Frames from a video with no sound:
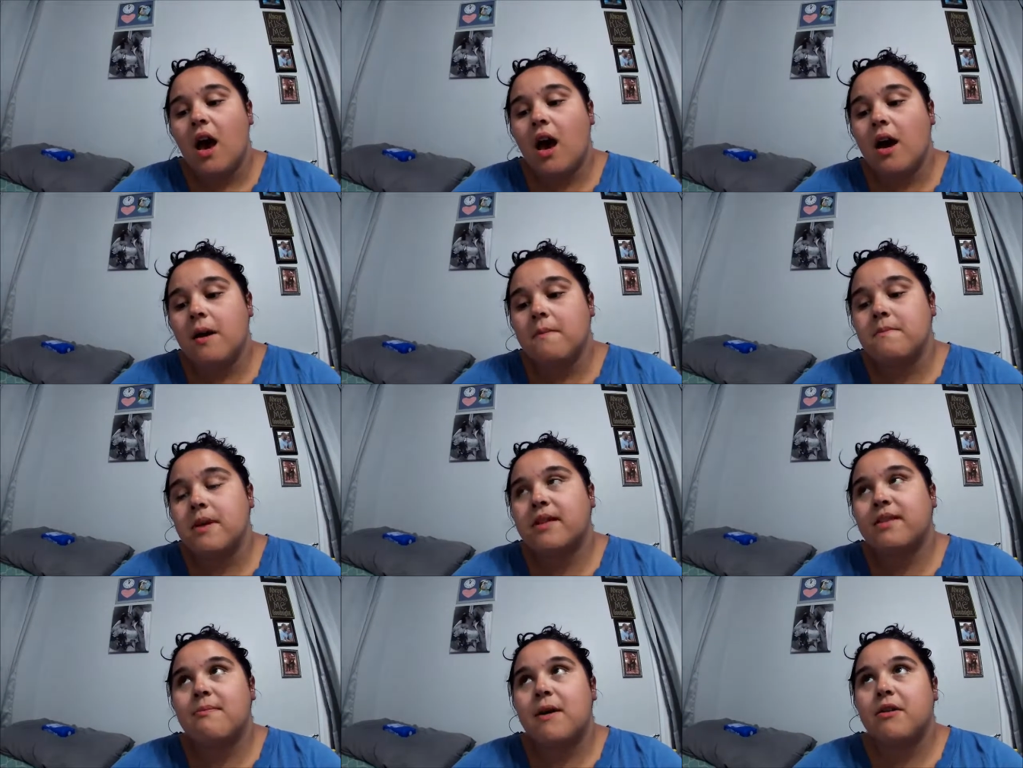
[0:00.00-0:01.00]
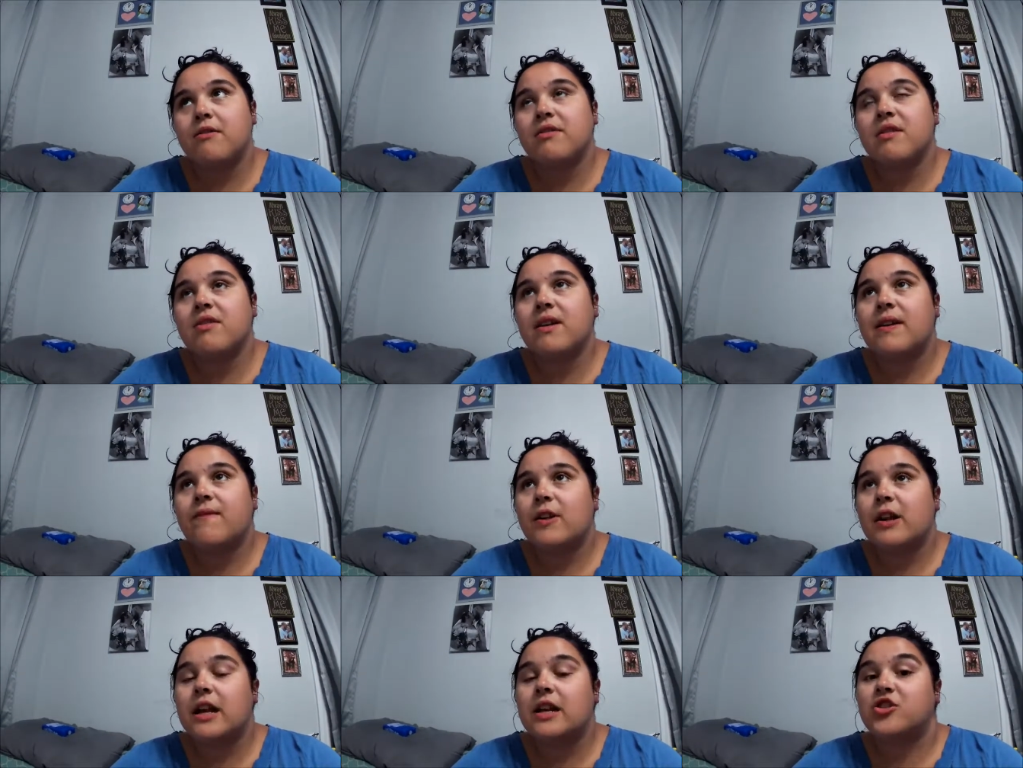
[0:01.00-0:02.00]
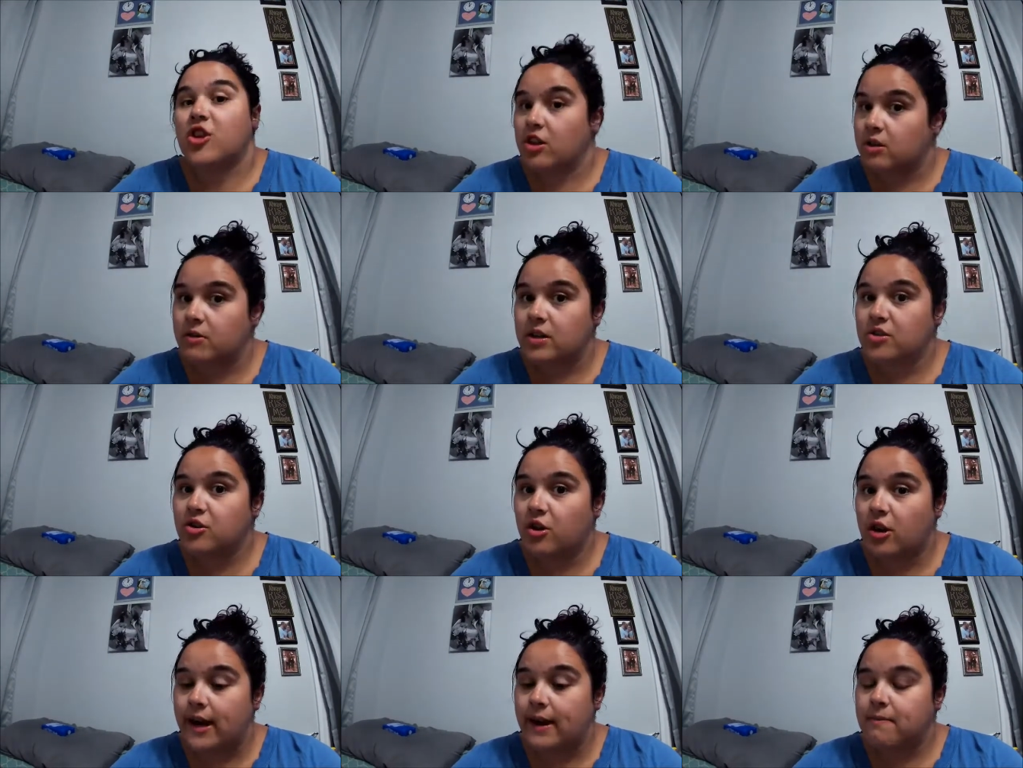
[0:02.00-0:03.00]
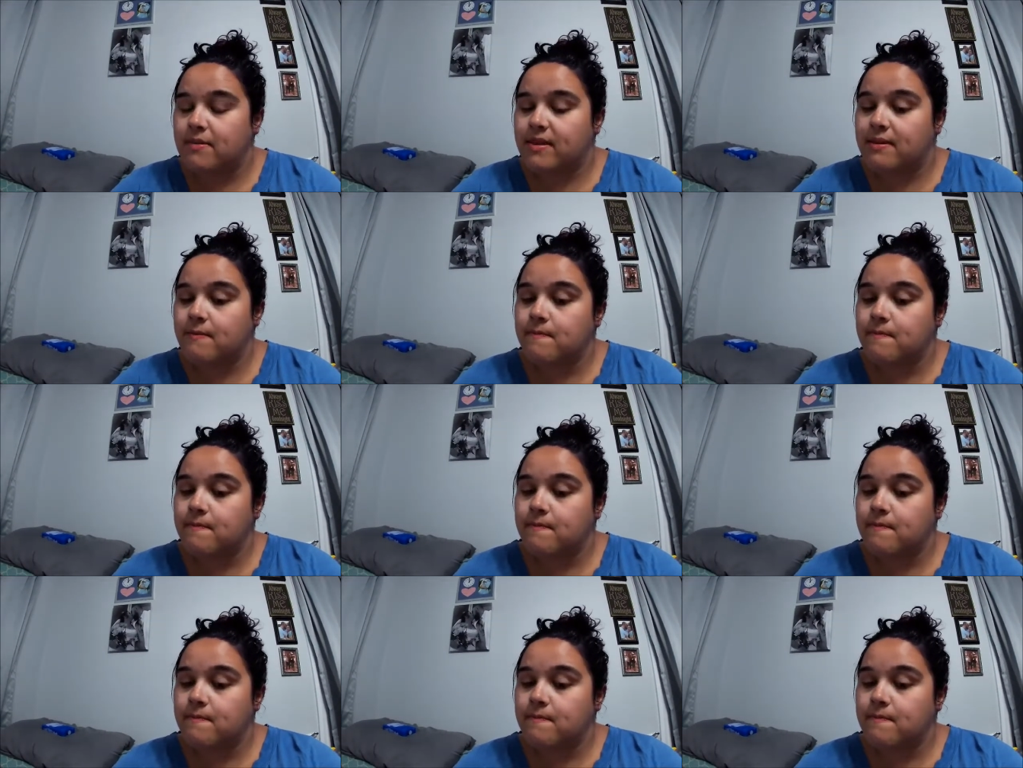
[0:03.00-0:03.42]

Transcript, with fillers: Um, it smells like freaking Jolly Rancher grapes